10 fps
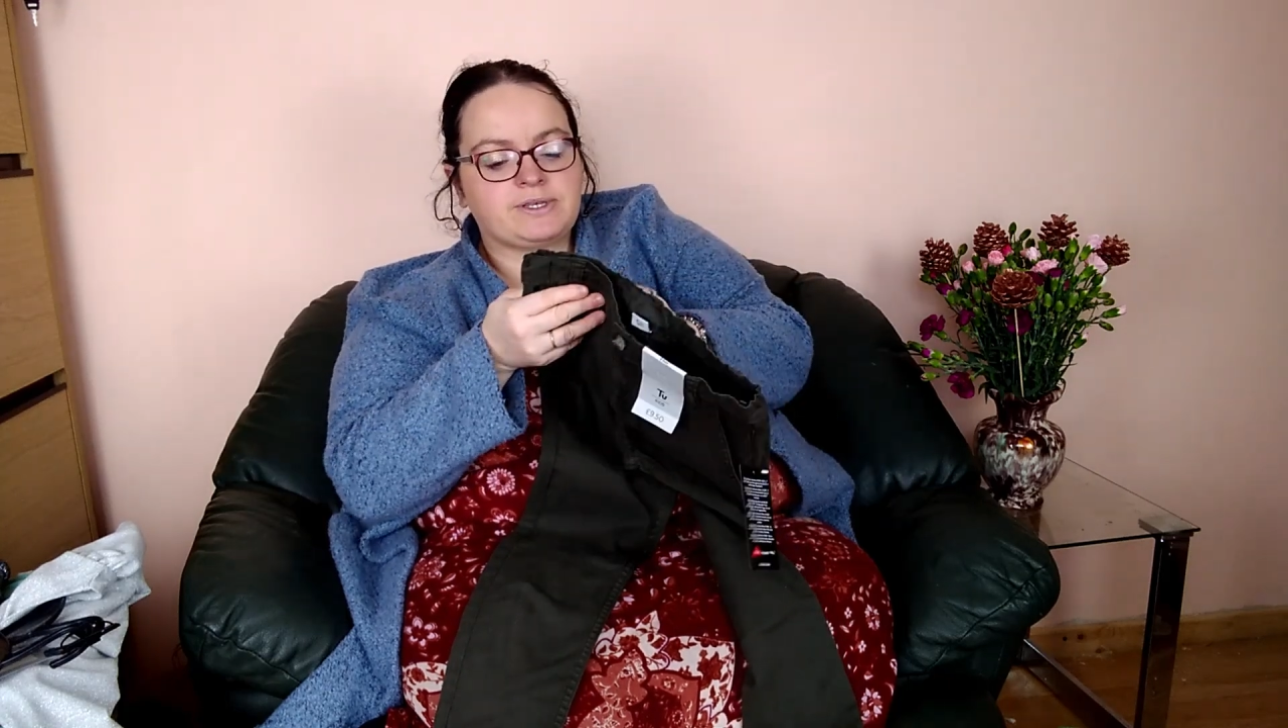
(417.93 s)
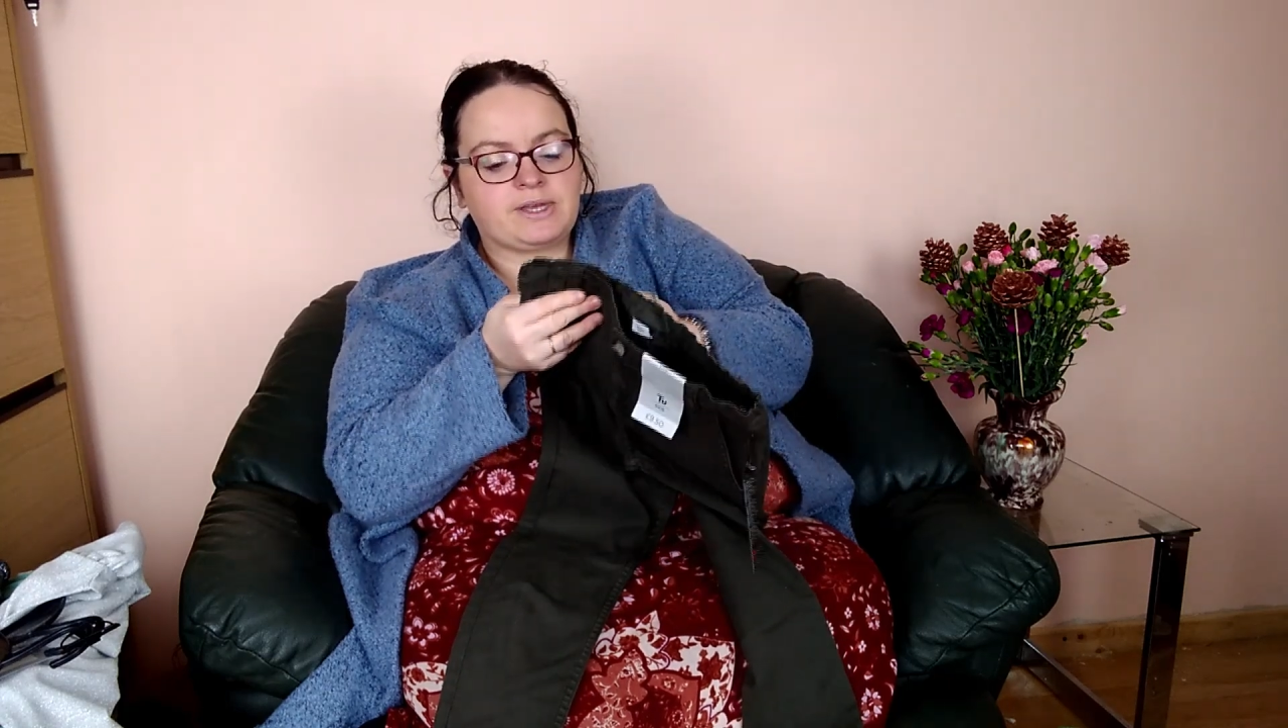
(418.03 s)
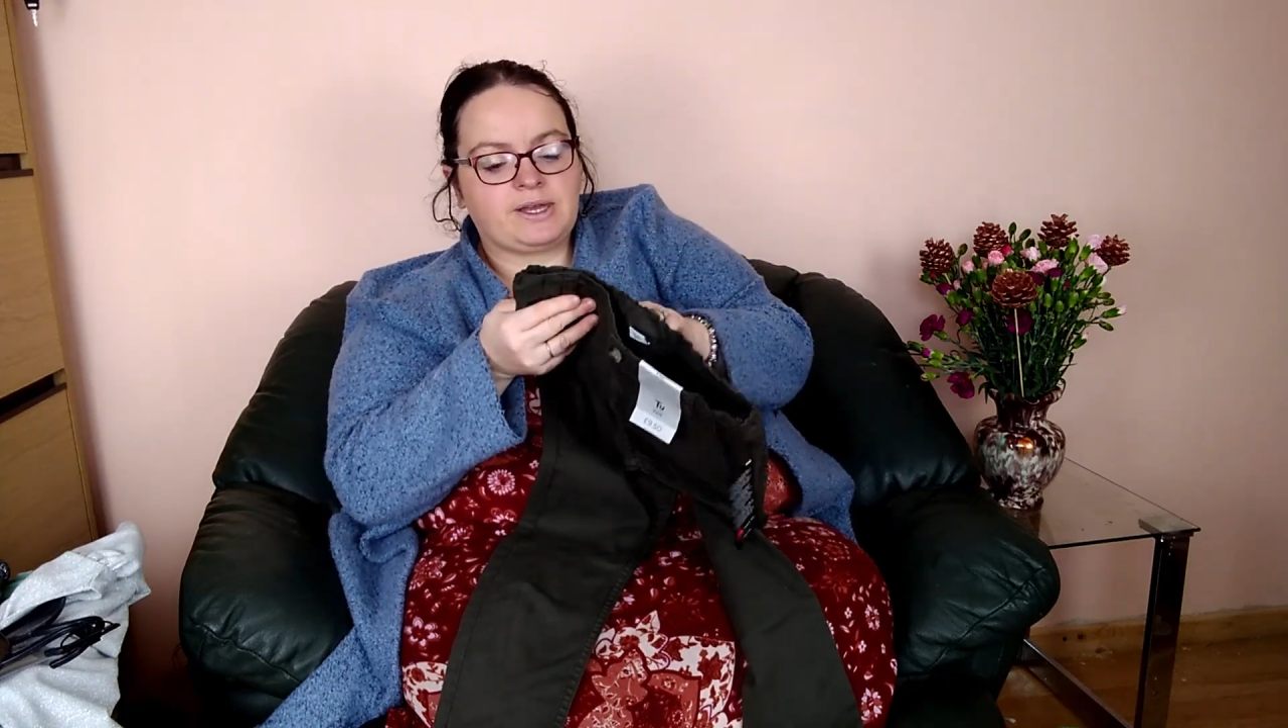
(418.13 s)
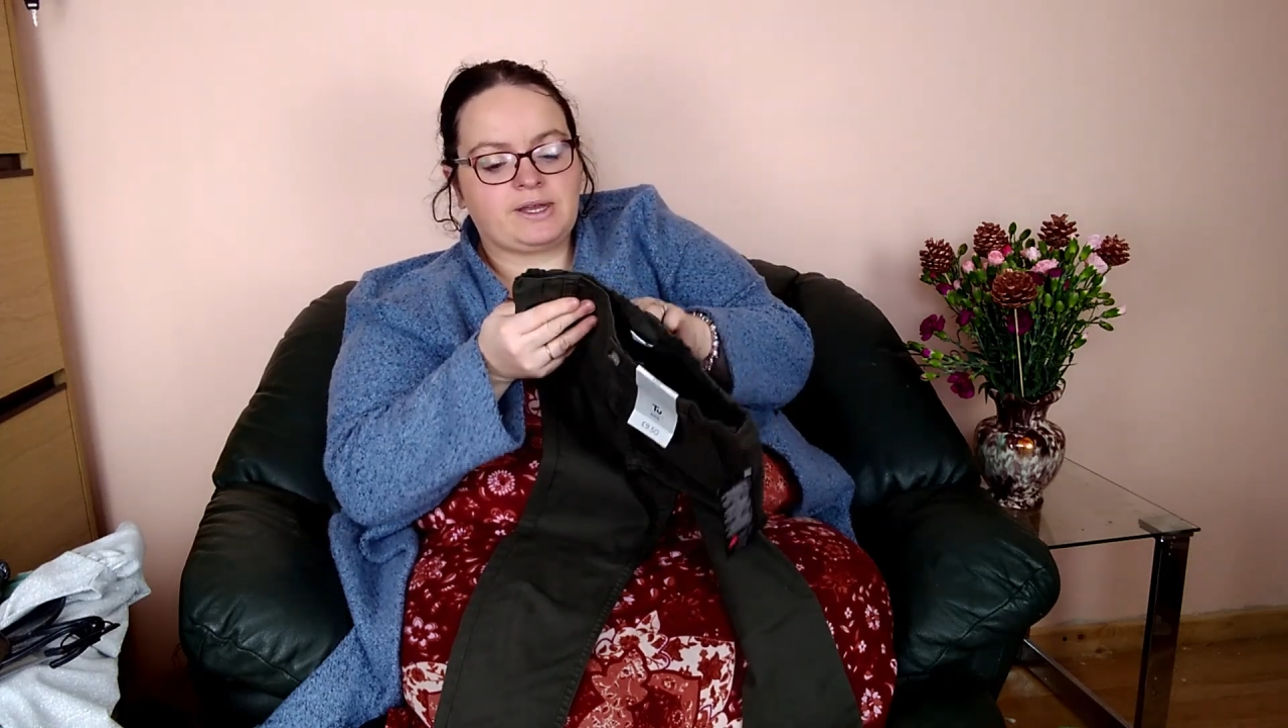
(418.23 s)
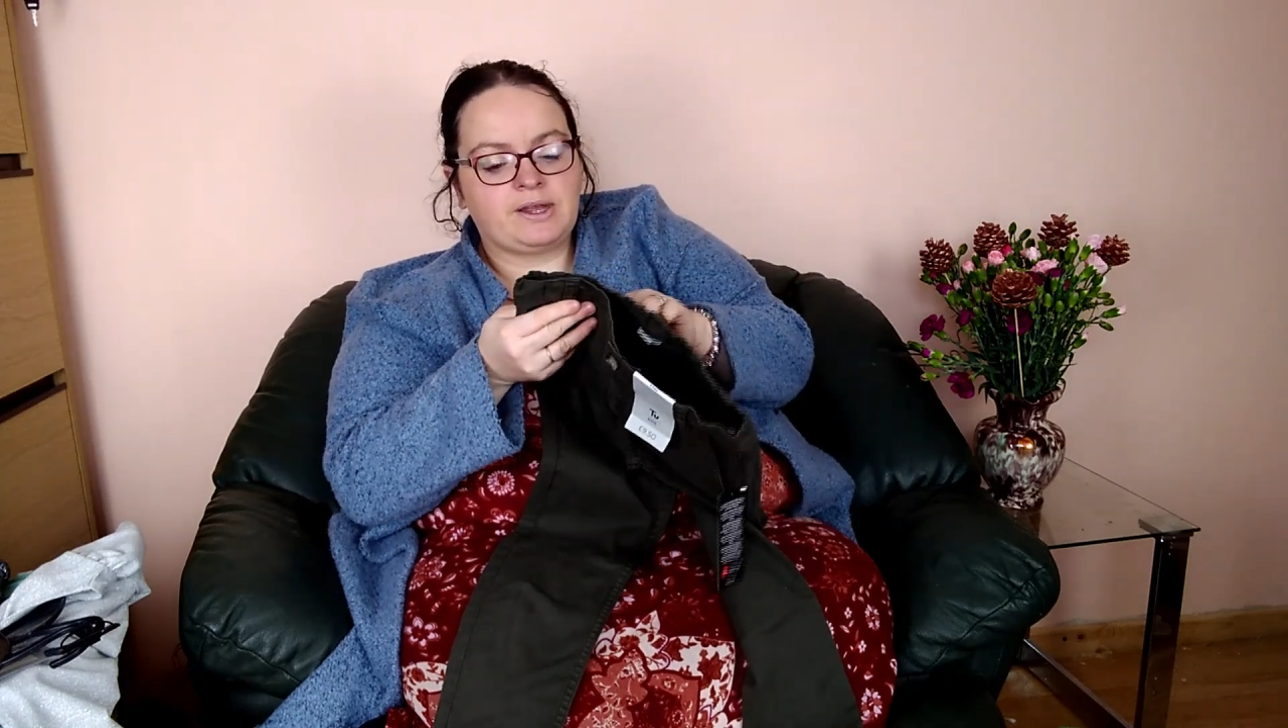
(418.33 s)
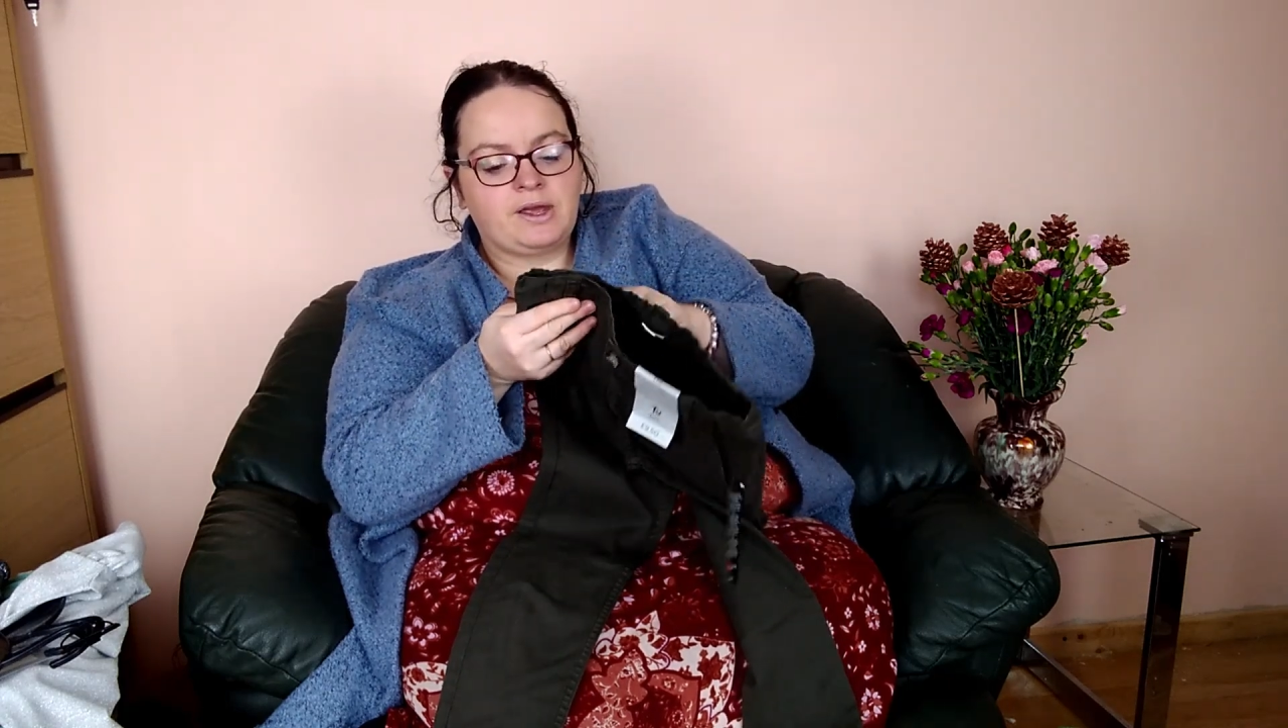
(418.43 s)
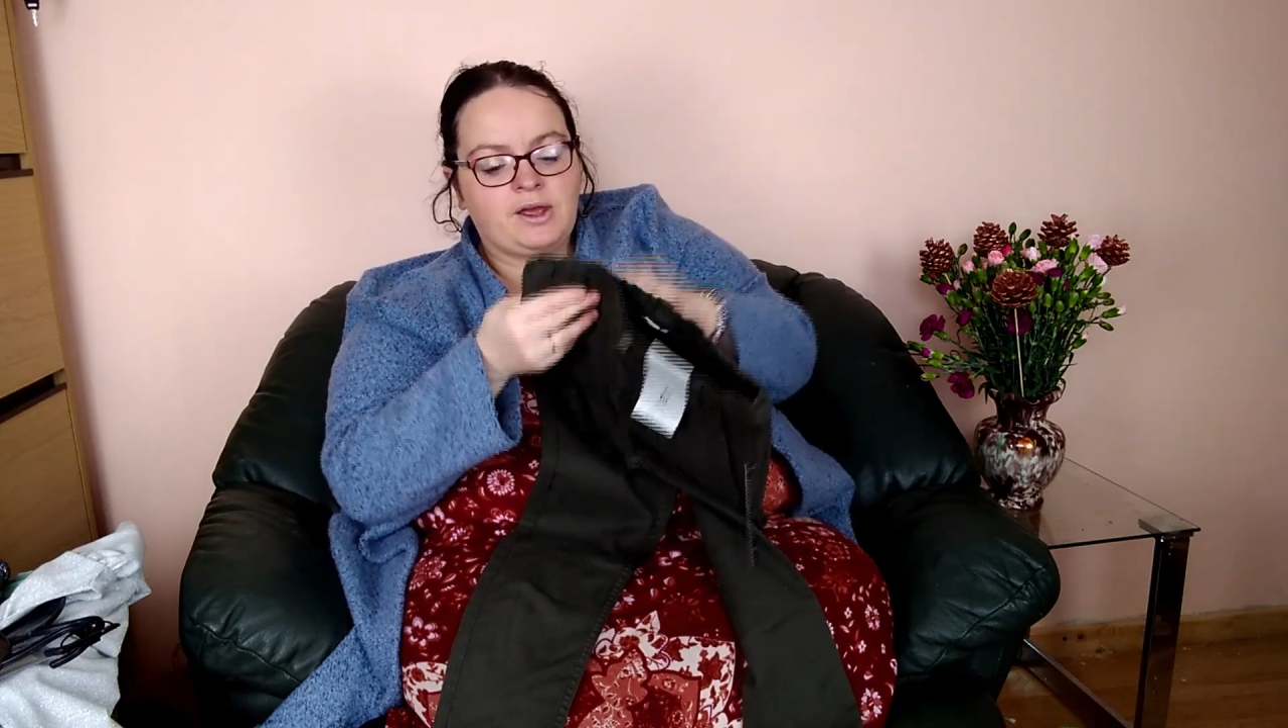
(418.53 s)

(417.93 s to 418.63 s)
skin.